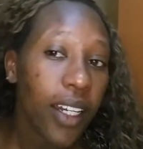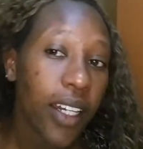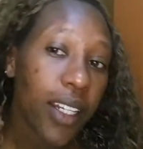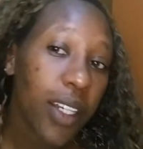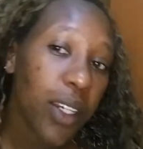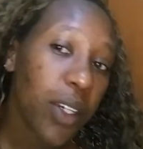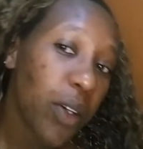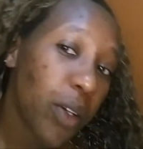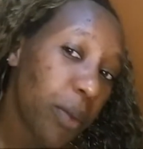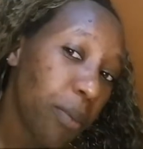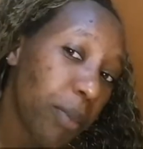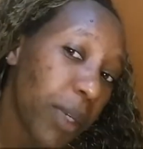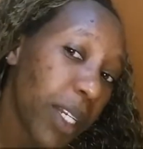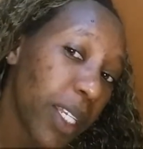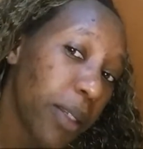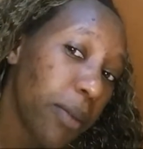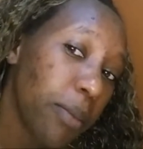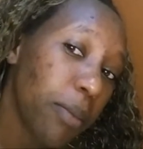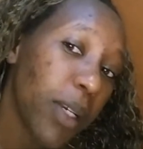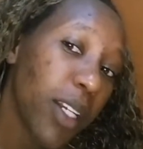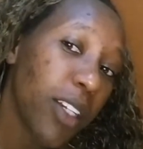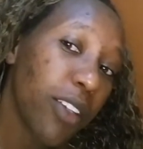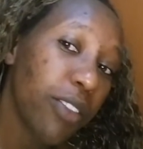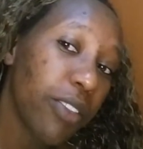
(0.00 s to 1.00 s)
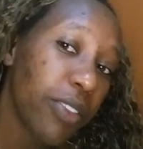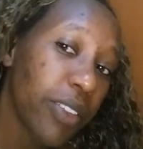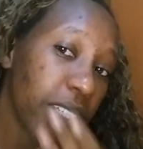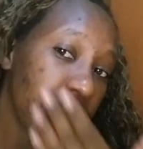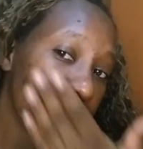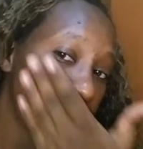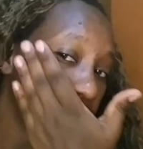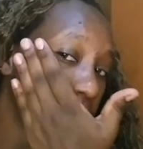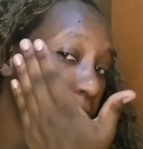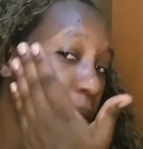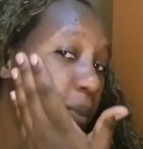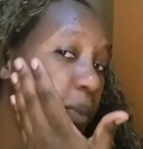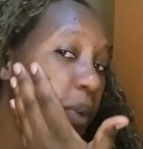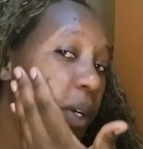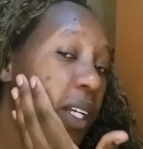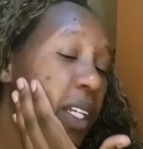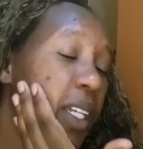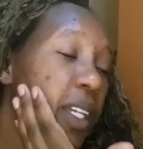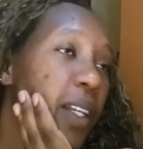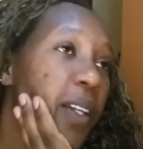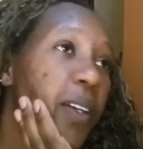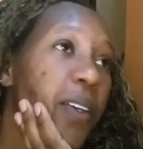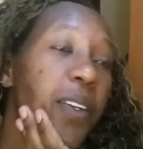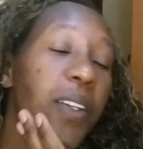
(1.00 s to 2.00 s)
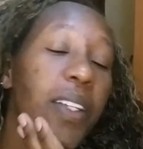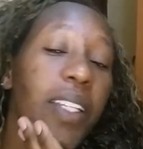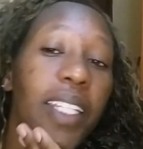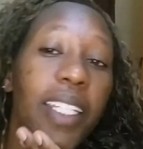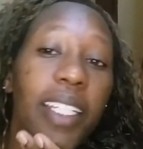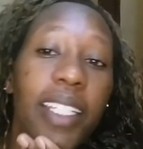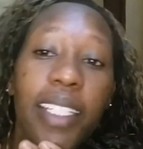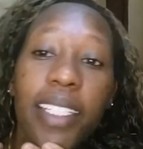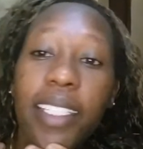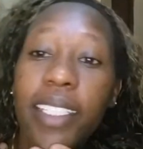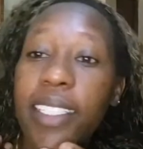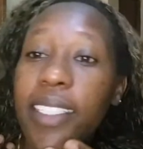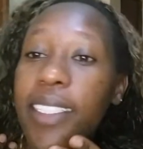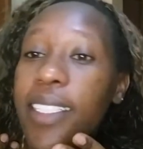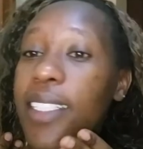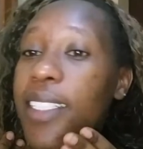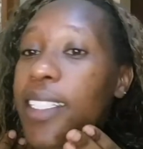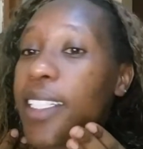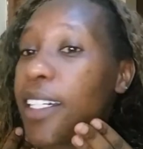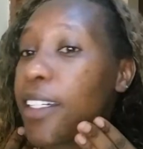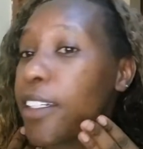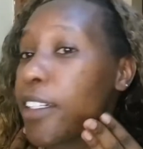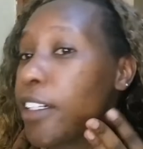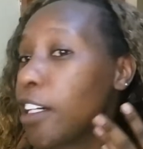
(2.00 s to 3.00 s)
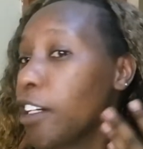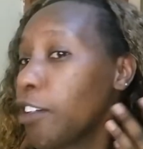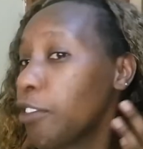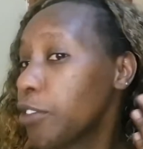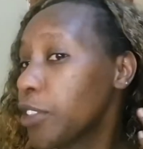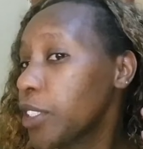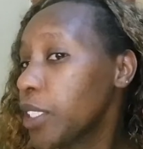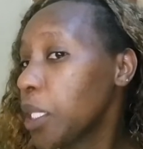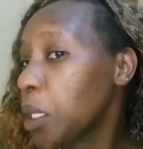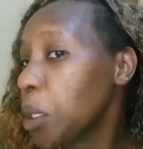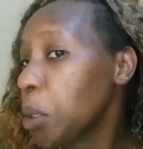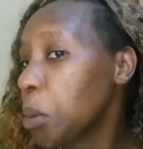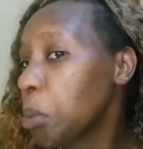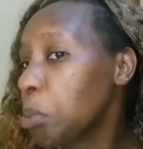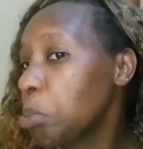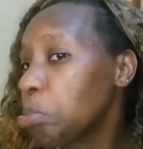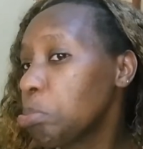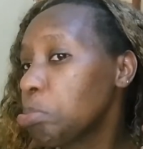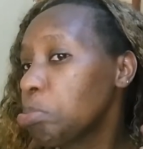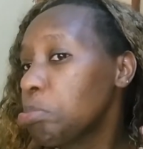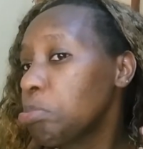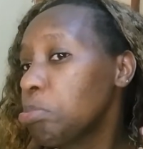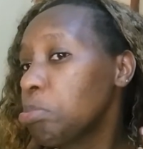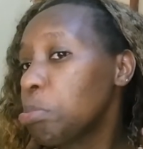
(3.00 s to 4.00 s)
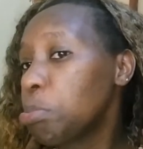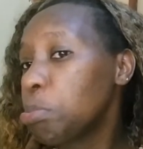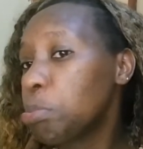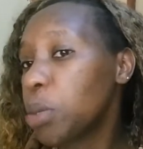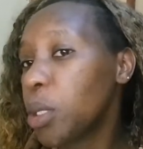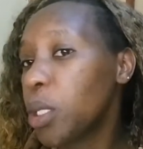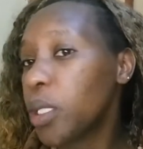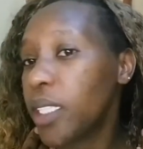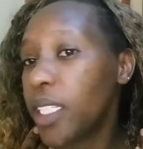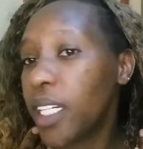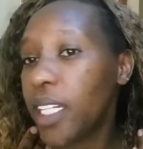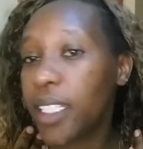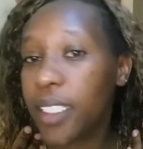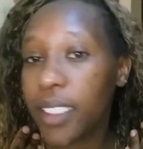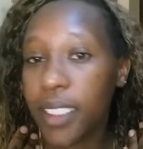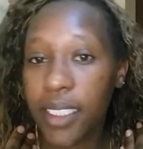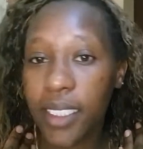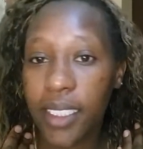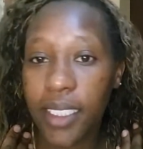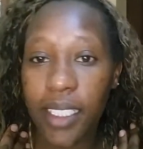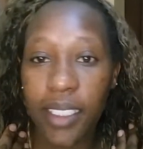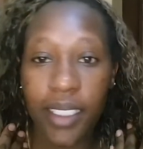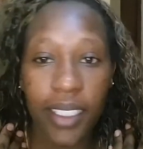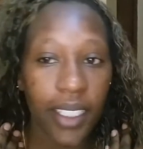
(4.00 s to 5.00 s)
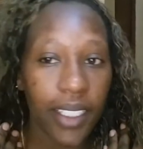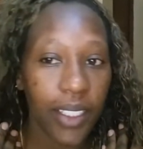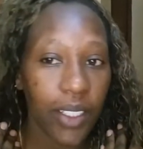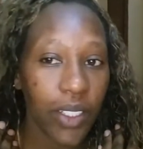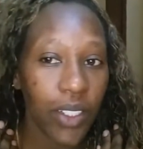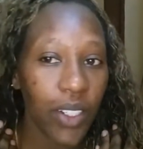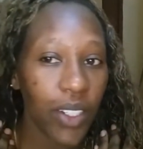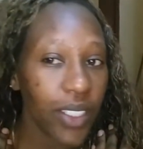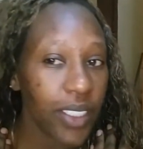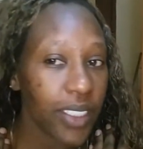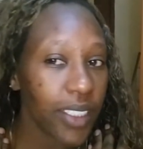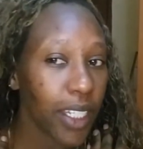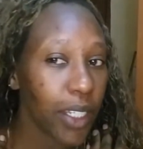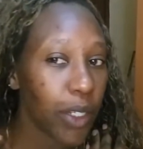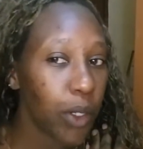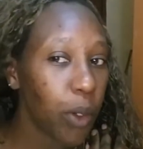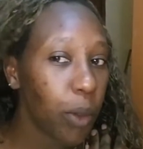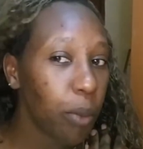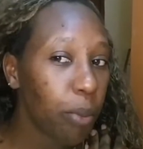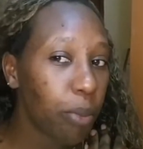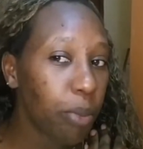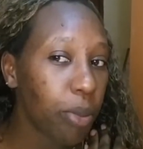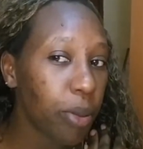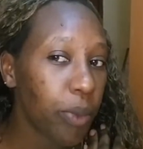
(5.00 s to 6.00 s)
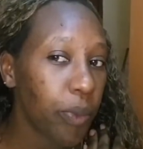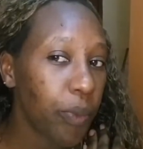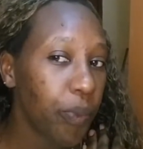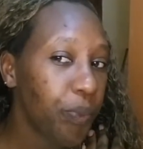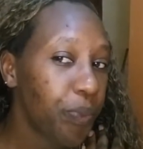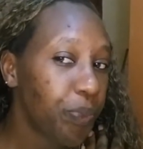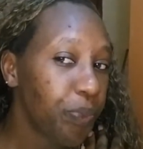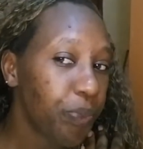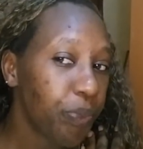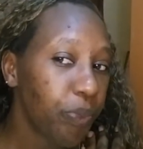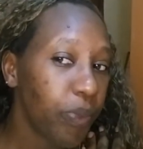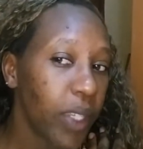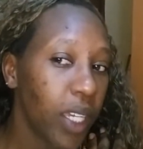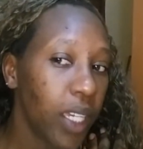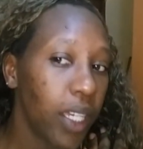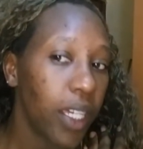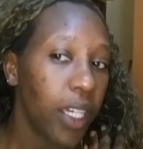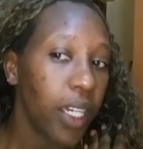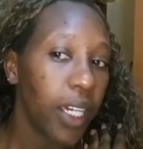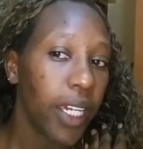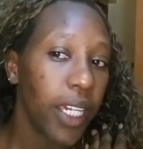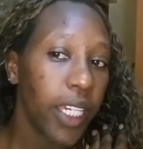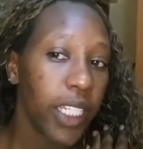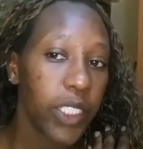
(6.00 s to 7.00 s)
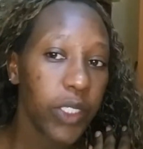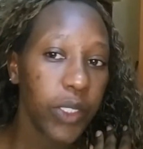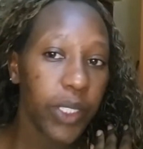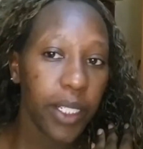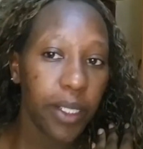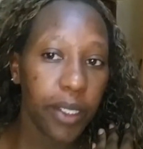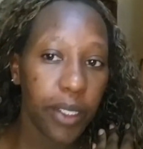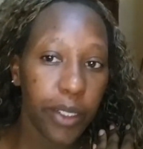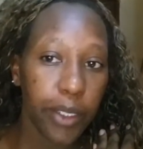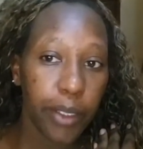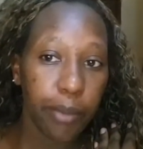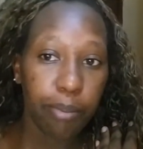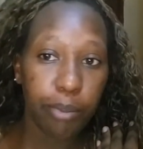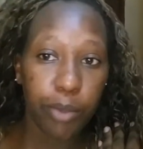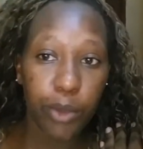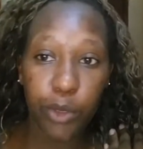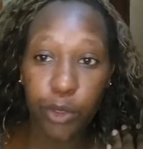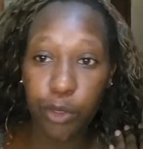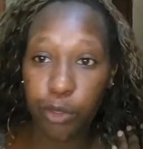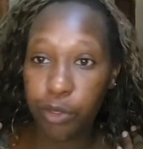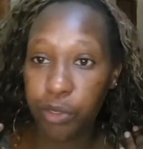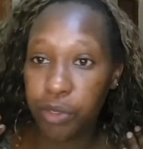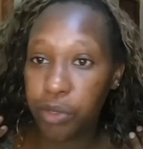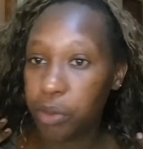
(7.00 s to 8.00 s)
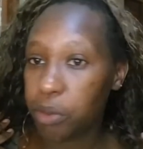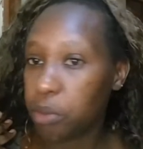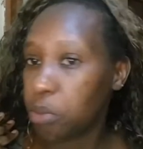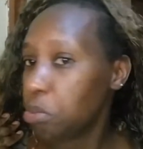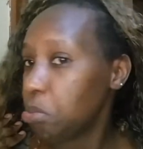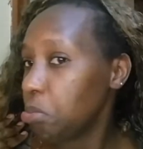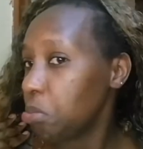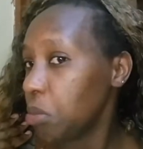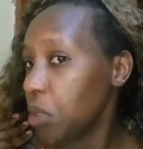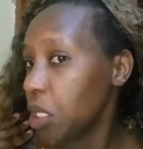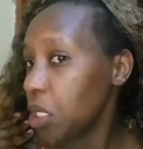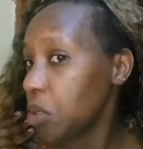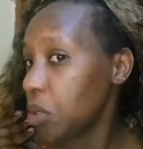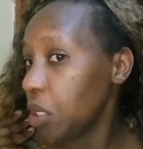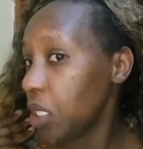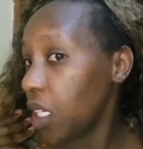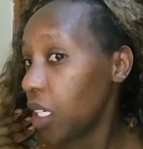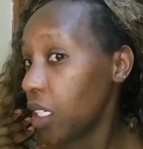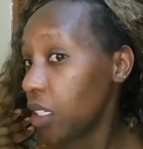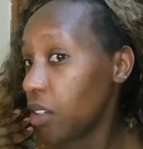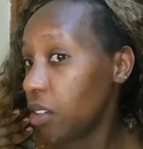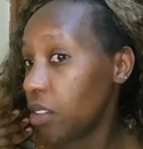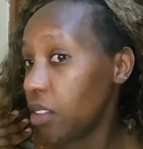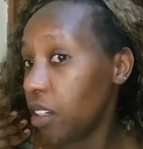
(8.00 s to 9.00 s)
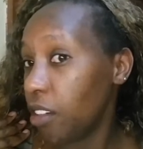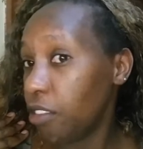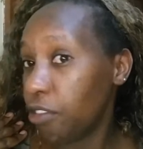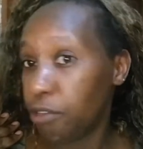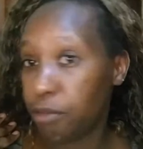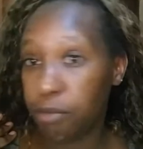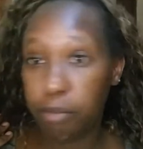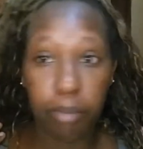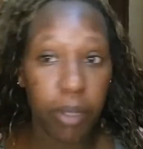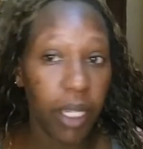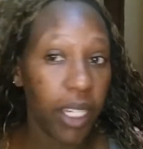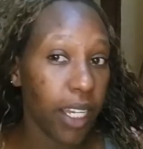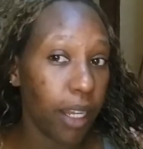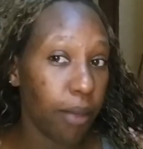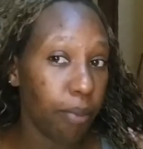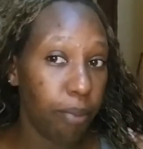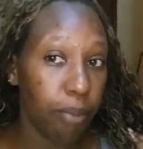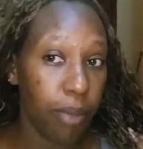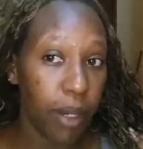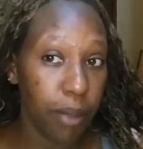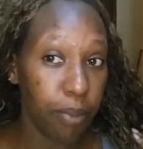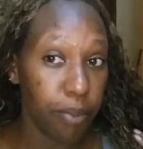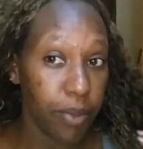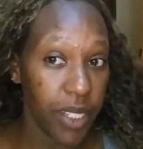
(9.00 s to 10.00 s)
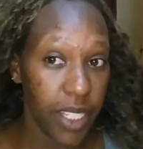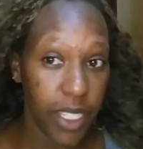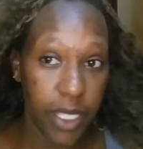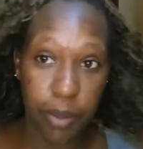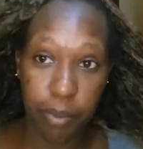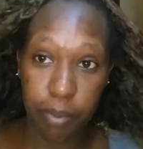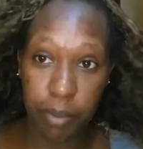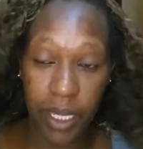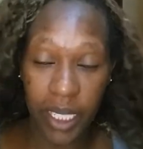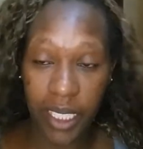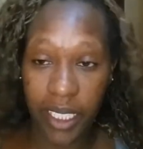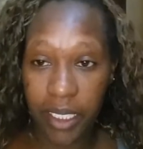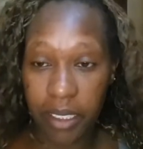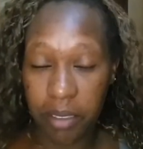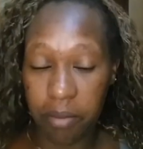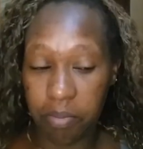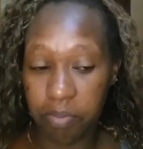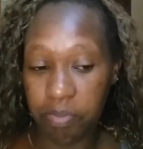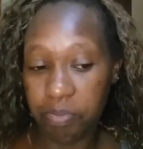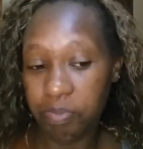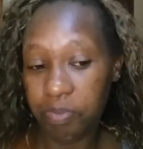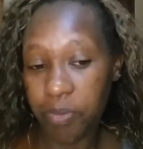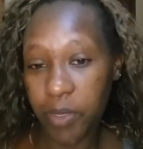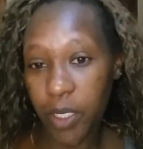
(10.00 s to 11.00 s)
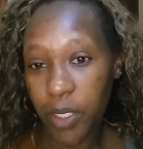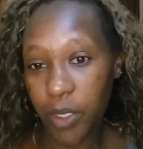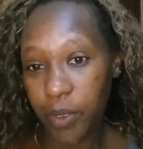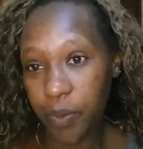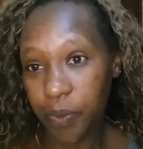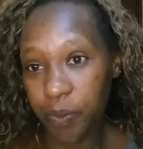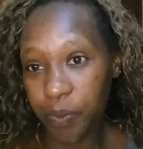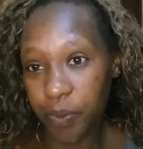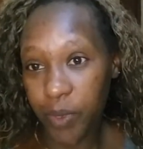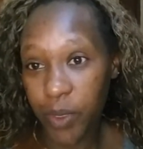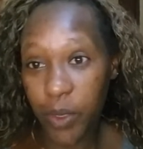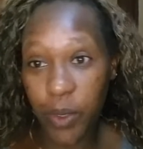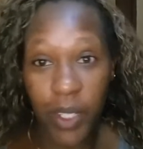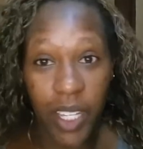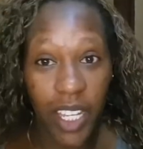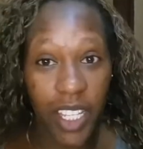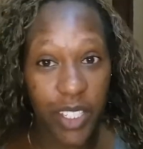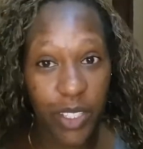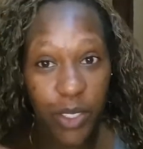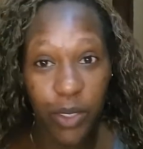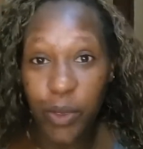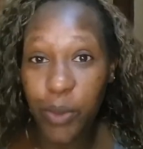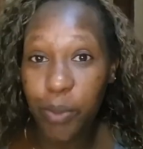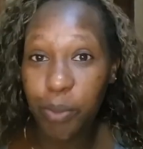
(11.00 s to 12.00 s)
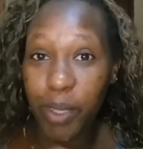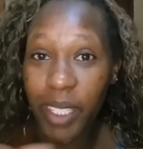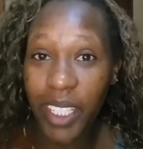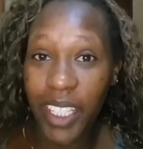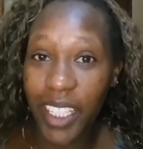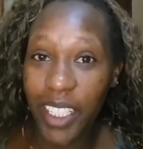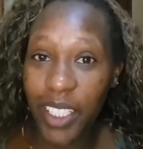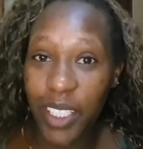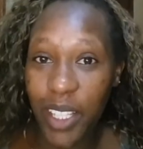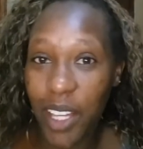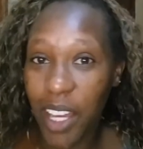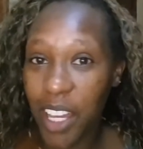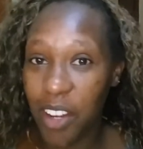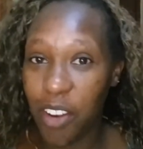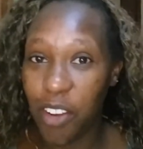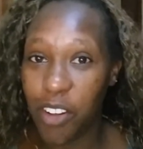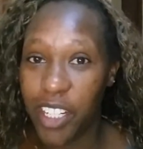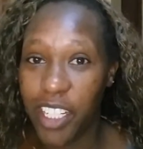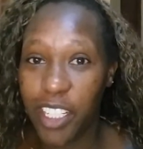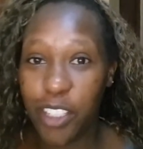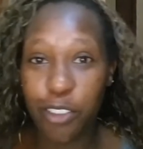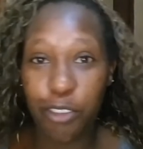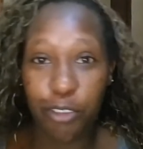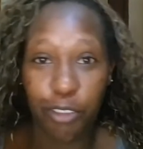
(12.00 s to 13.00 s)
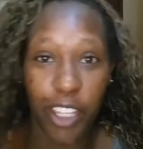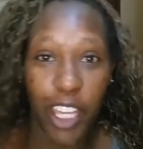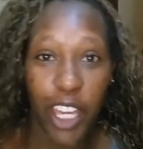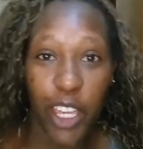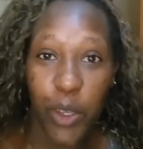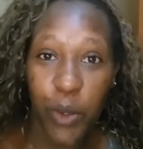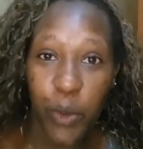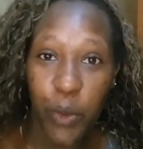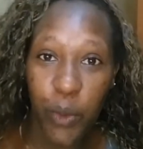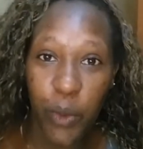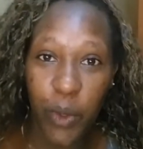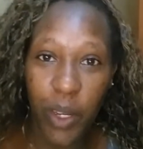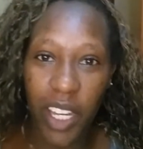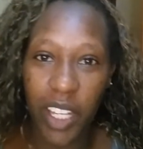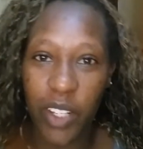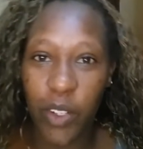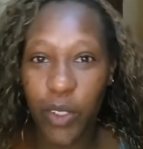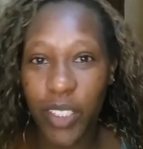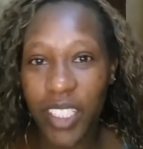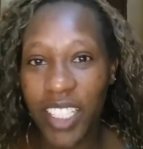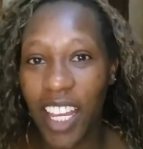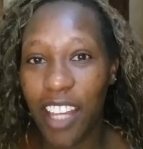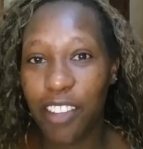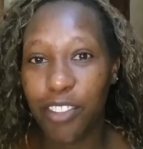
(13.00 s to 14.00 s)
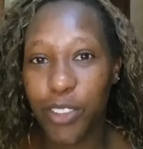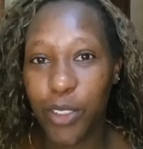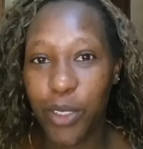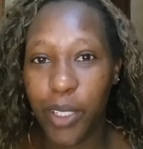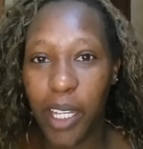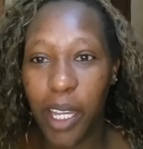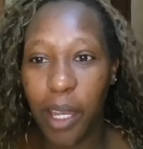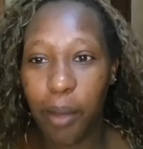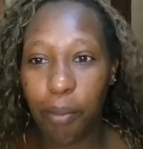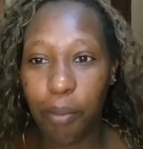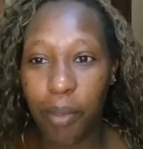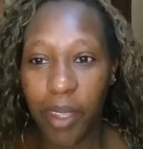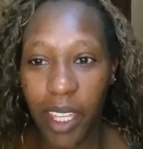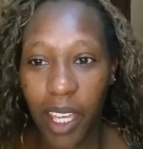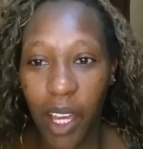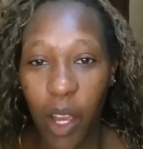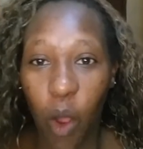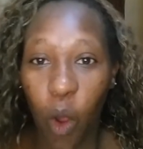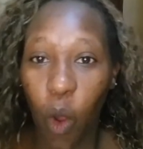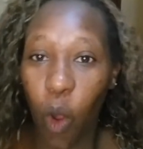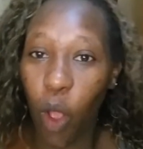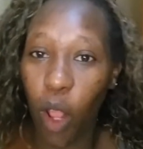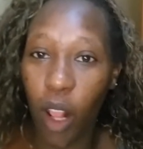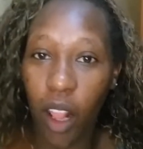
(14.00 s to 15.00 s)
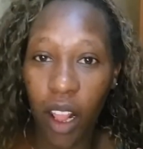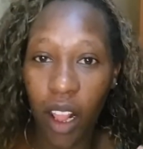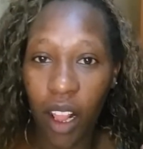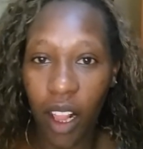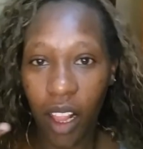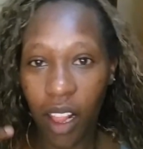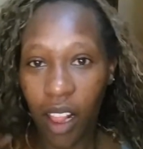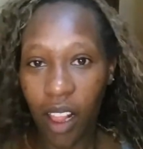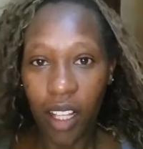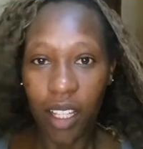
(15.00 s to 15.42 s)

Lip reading: and don't mind my face, I'm working on it. I have some products that I got. I hope it will improve. This way I don't have makeup, I'm just plain, you know. You guys know me, I don't need to fear you. I don't have to come here all